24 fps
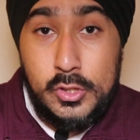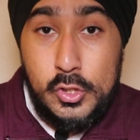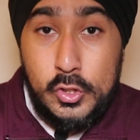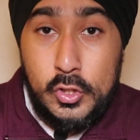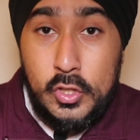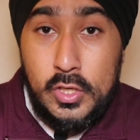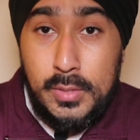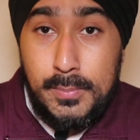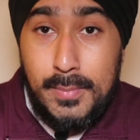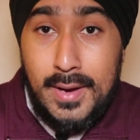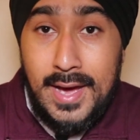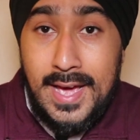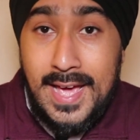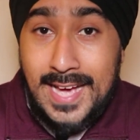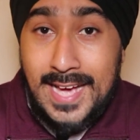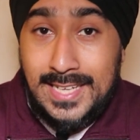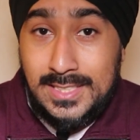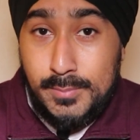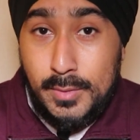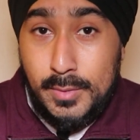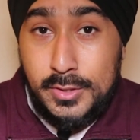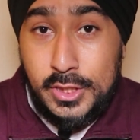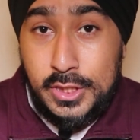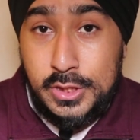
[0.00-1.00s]
you could buy as
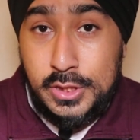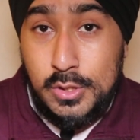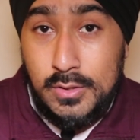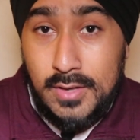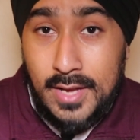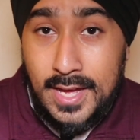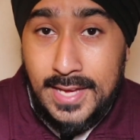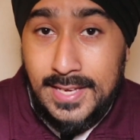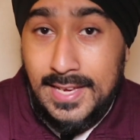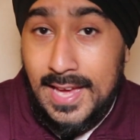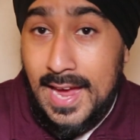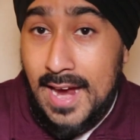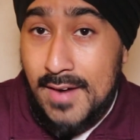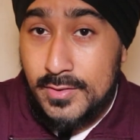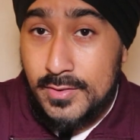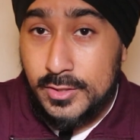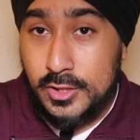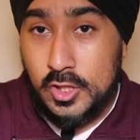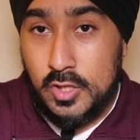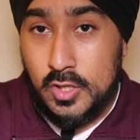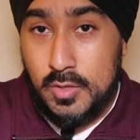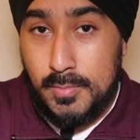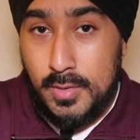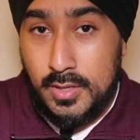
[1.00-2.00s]
much as you like every
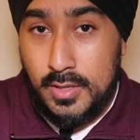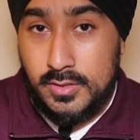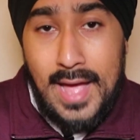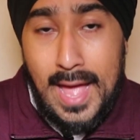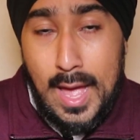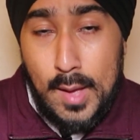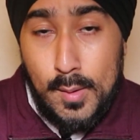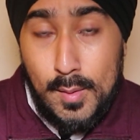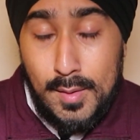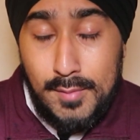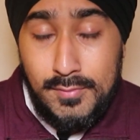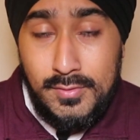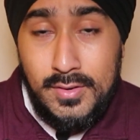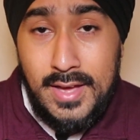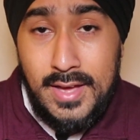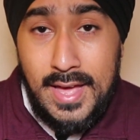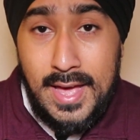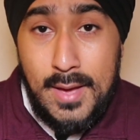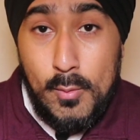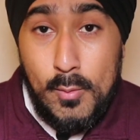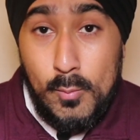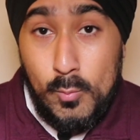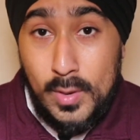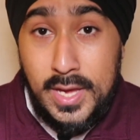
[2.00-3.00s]
single month. However,
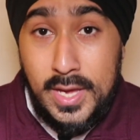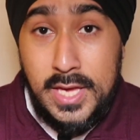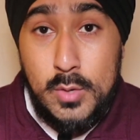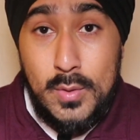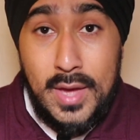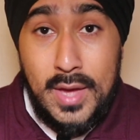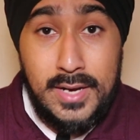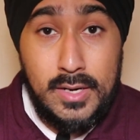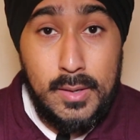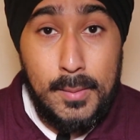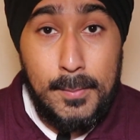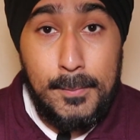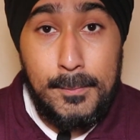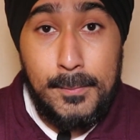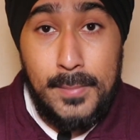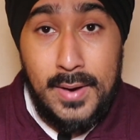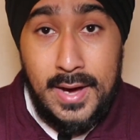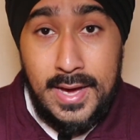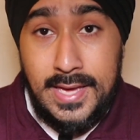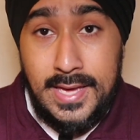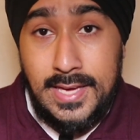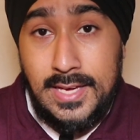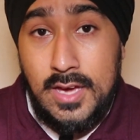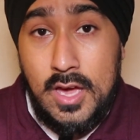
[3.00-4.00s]
where you end up
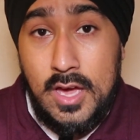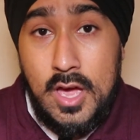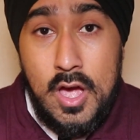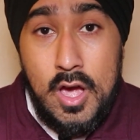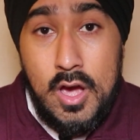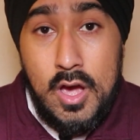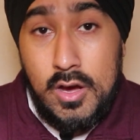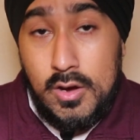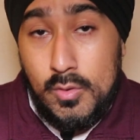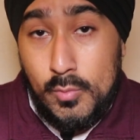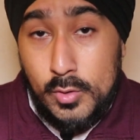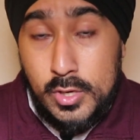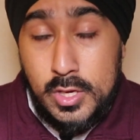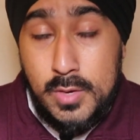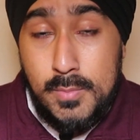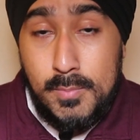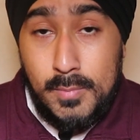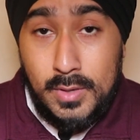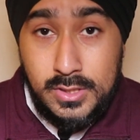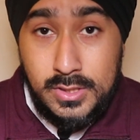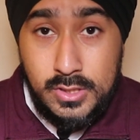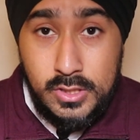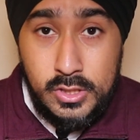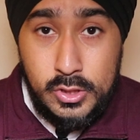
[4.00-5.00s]
buying, what you
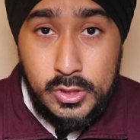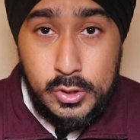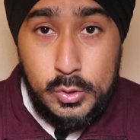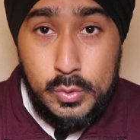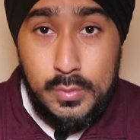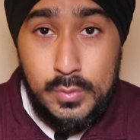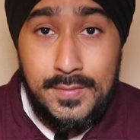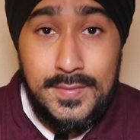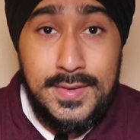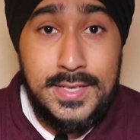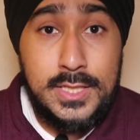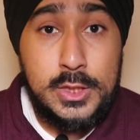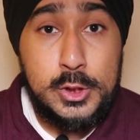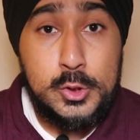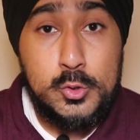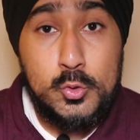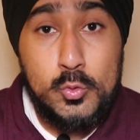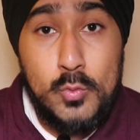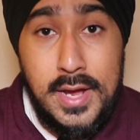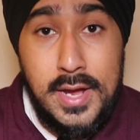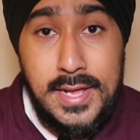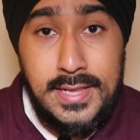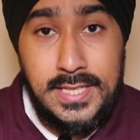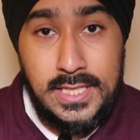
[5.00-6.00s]
mustn't do is
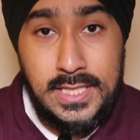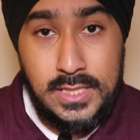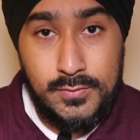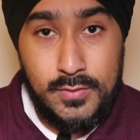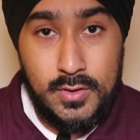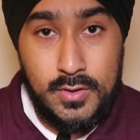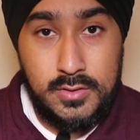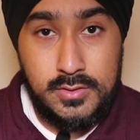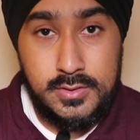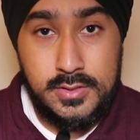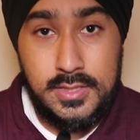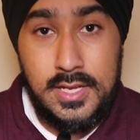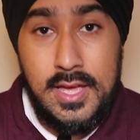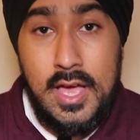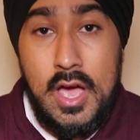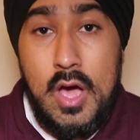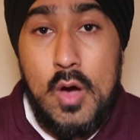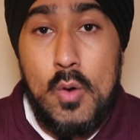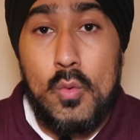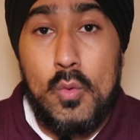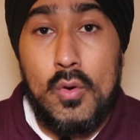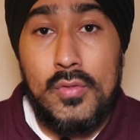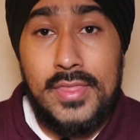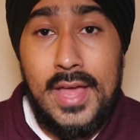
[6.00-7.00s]
trade these funds.
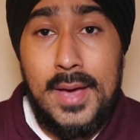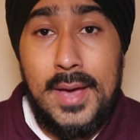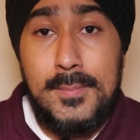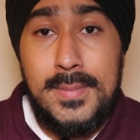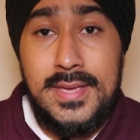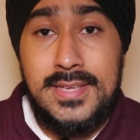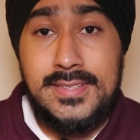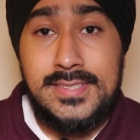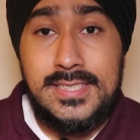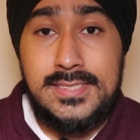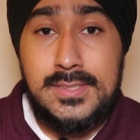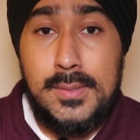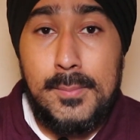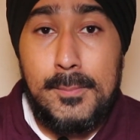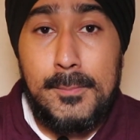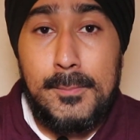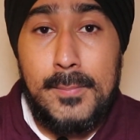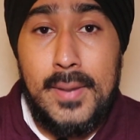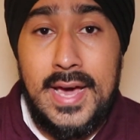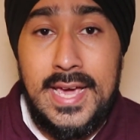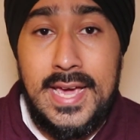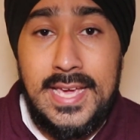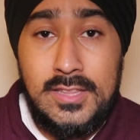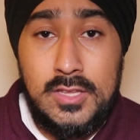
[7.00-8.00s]
What that means is
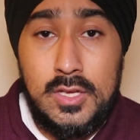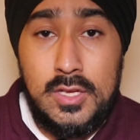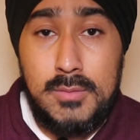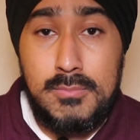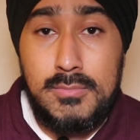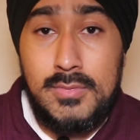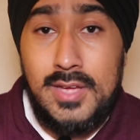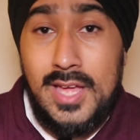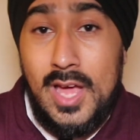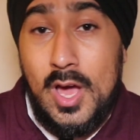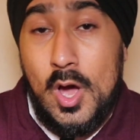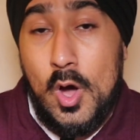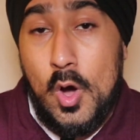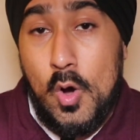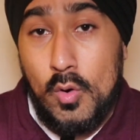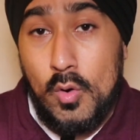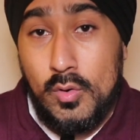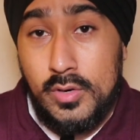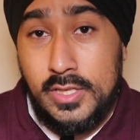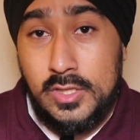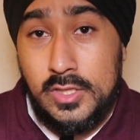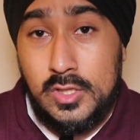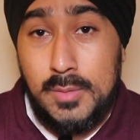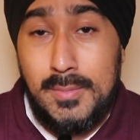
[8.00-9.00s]
buying them,
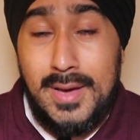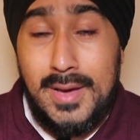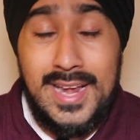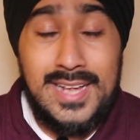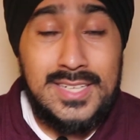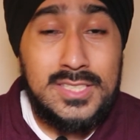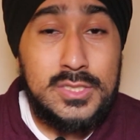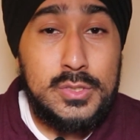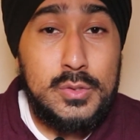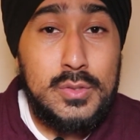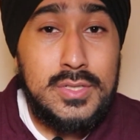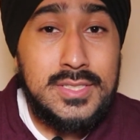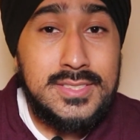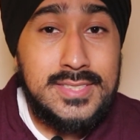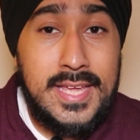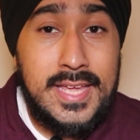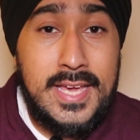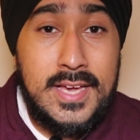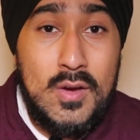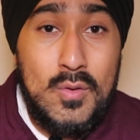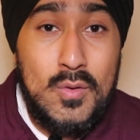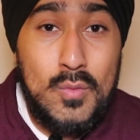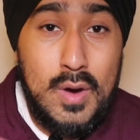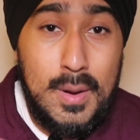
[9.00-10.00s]
holding them, and as soon as they
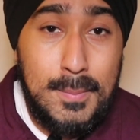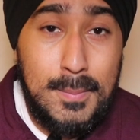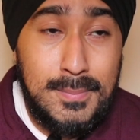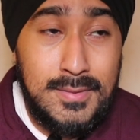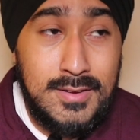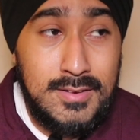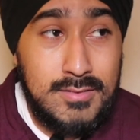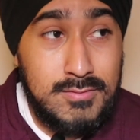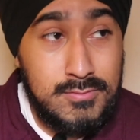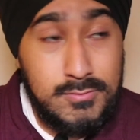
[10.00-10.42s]
go up